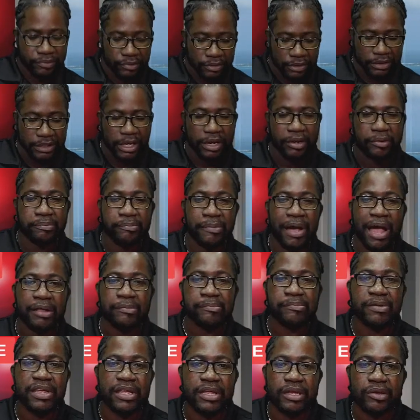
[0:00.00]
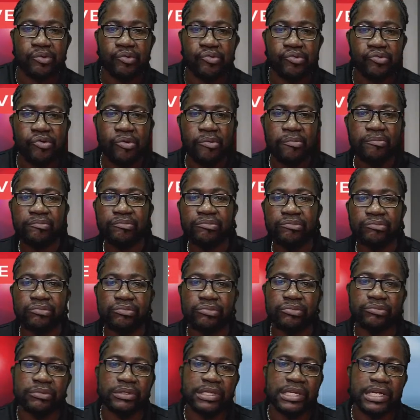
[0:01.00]
there might be room
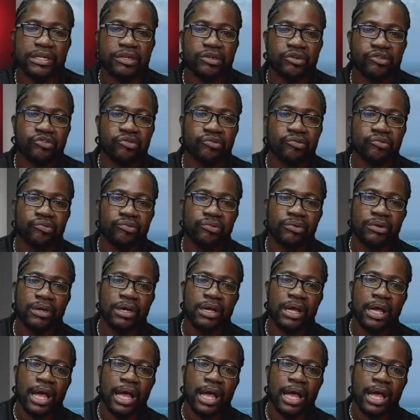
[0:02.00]
needed to